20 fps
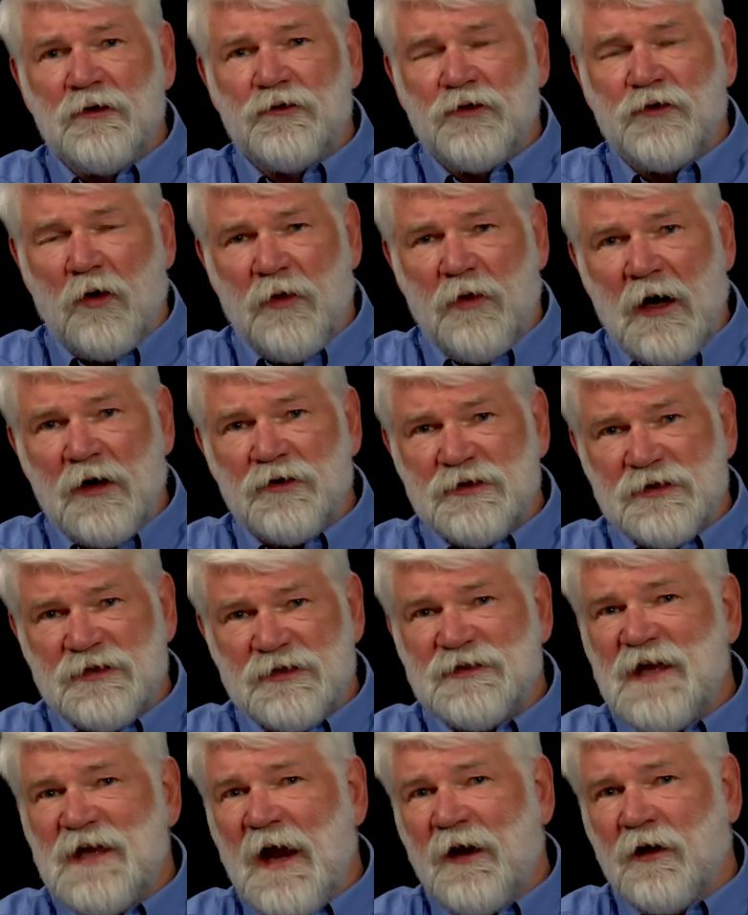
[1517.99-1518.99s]
So there's a
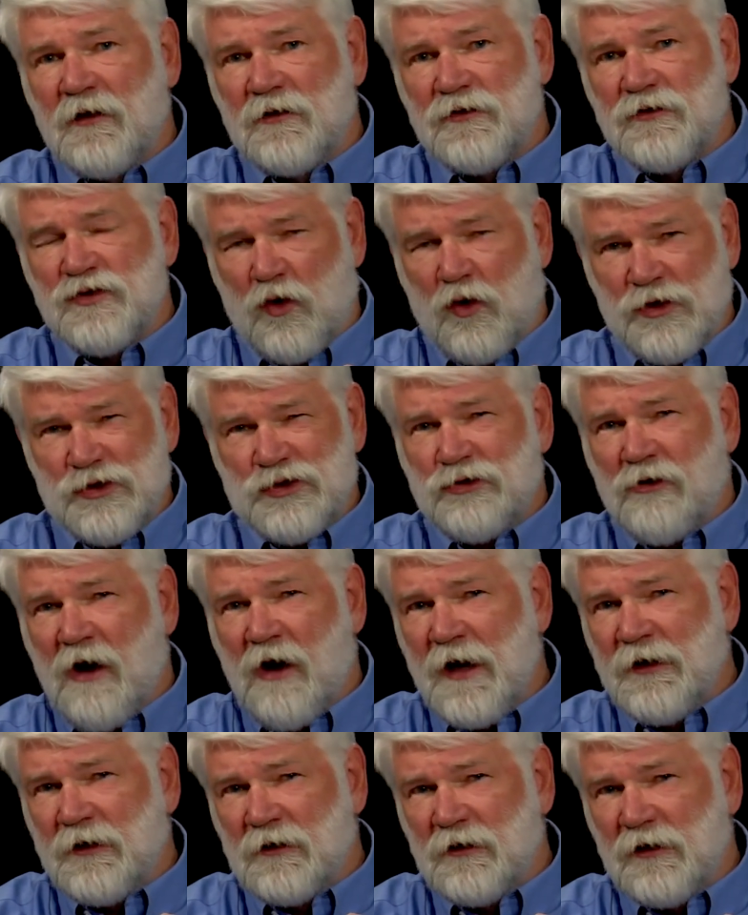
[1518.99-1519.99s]
second sort of
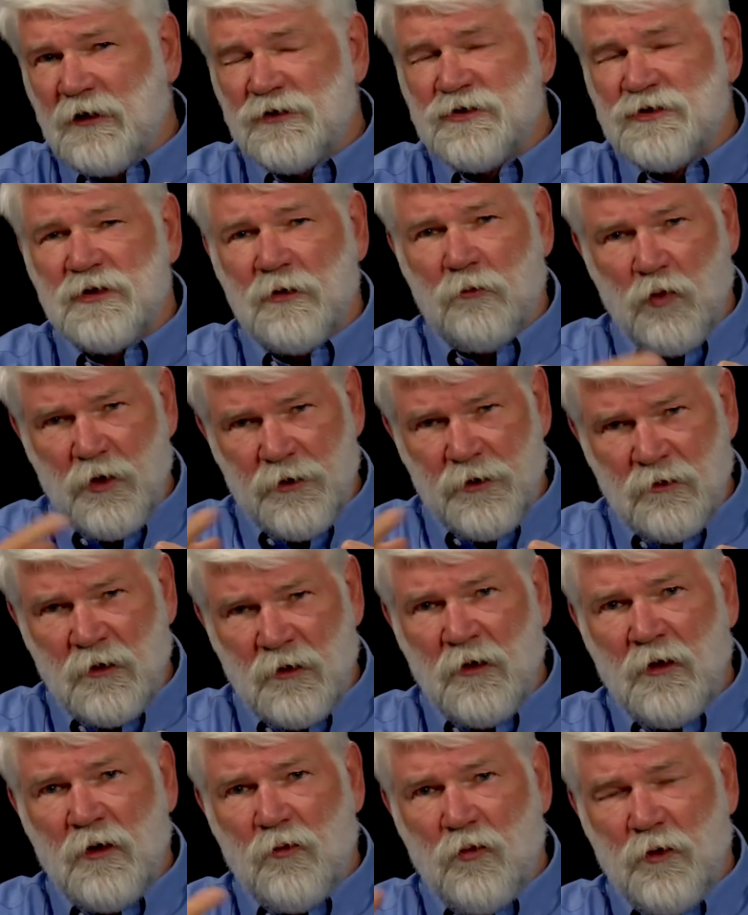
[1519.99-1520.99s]
strike against them with,
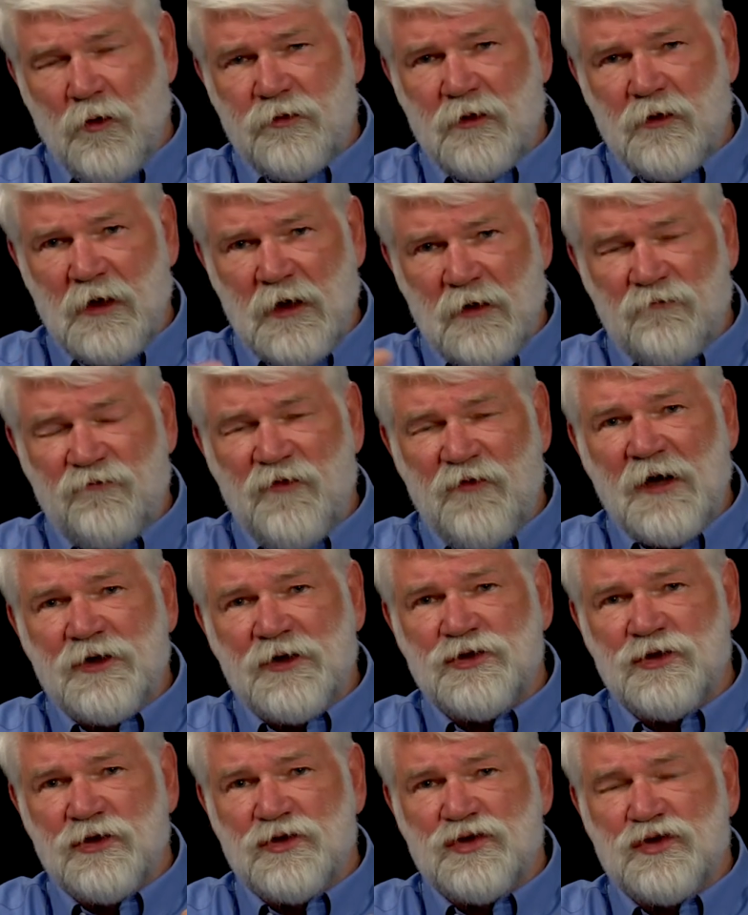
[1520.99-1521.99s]
with the
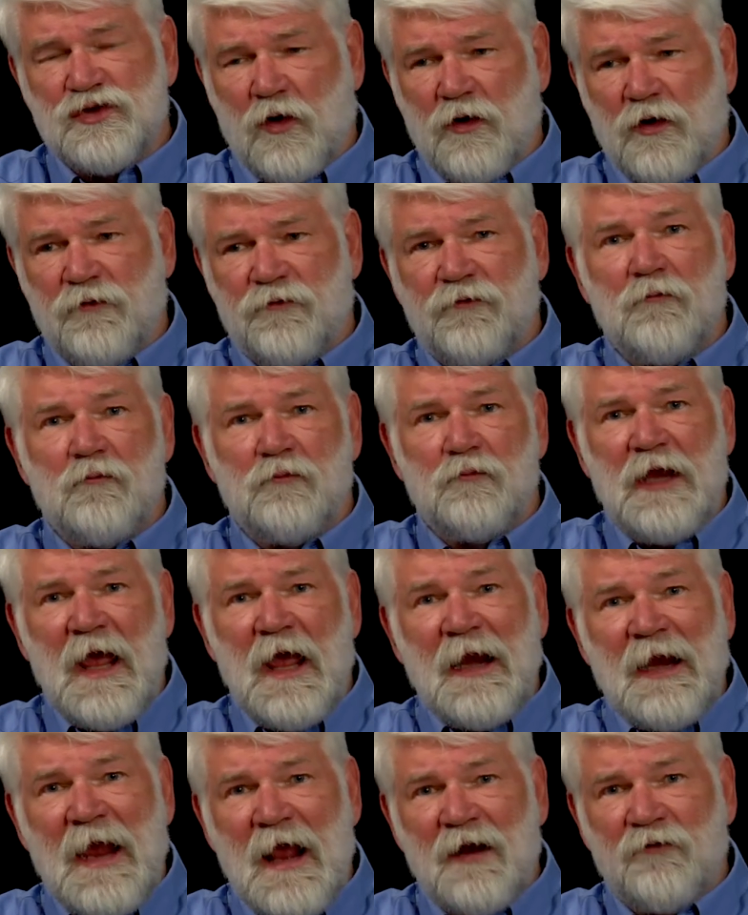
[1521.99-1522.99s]
infection sort of
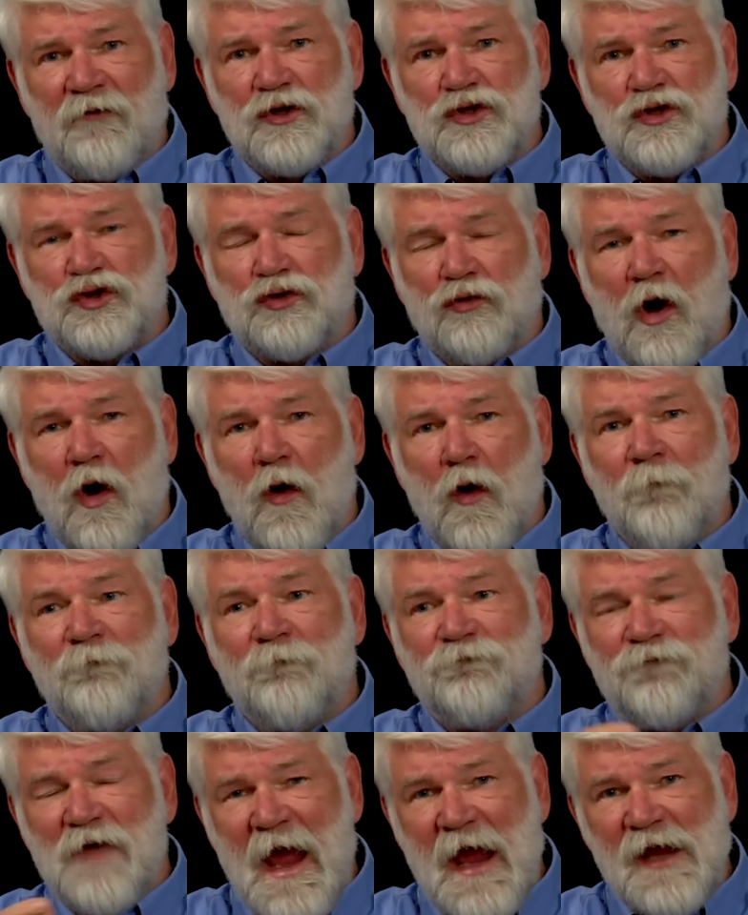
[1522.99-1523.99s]
getting out of control
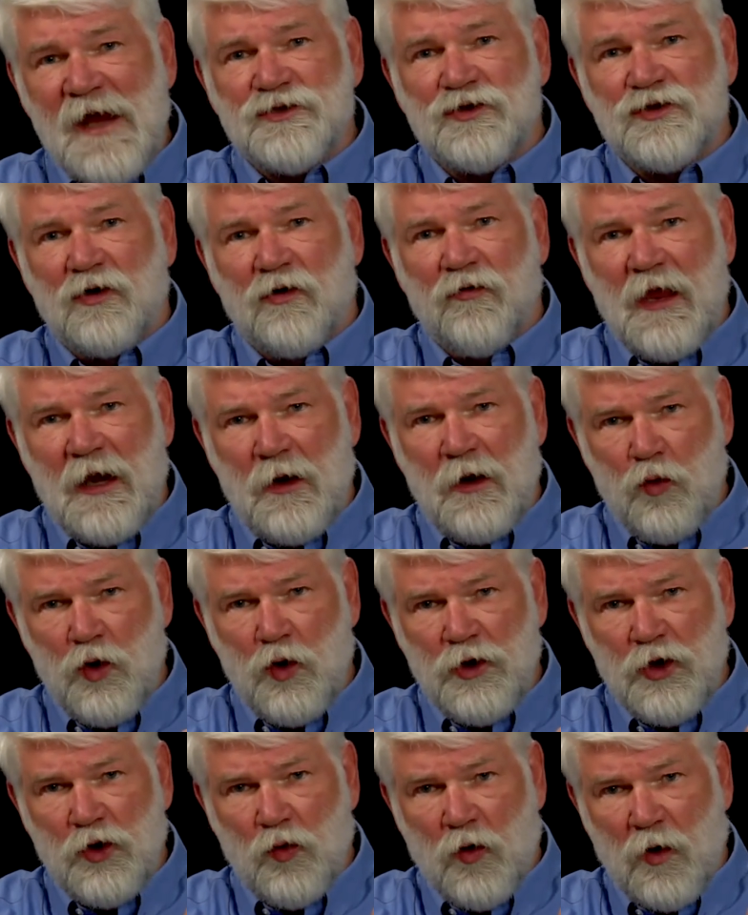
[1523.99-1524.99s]
faster than it
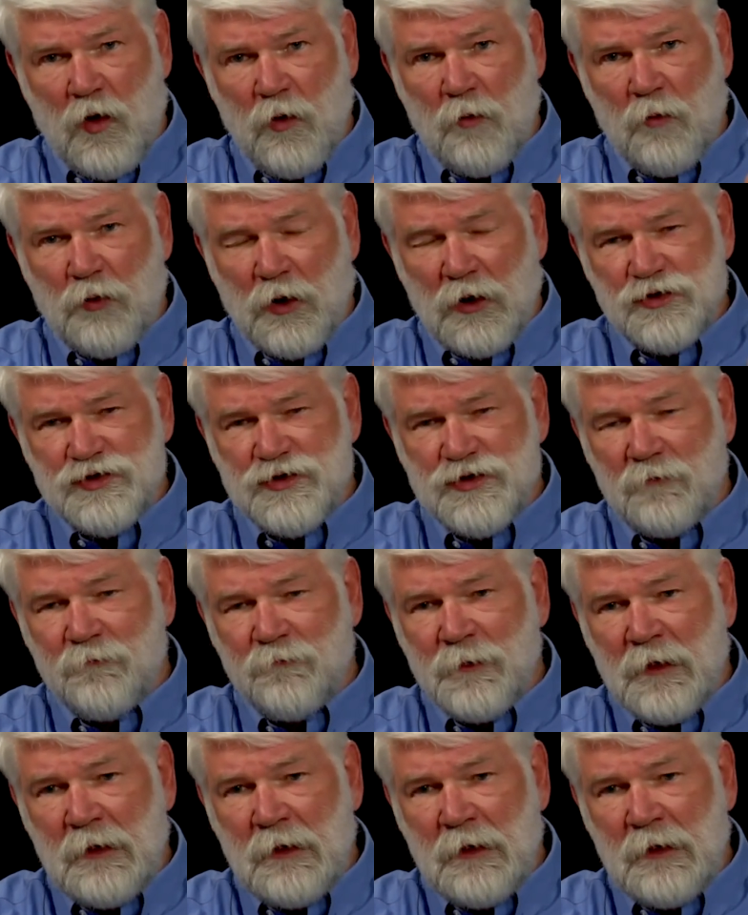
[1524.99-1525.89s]
would in a normal person.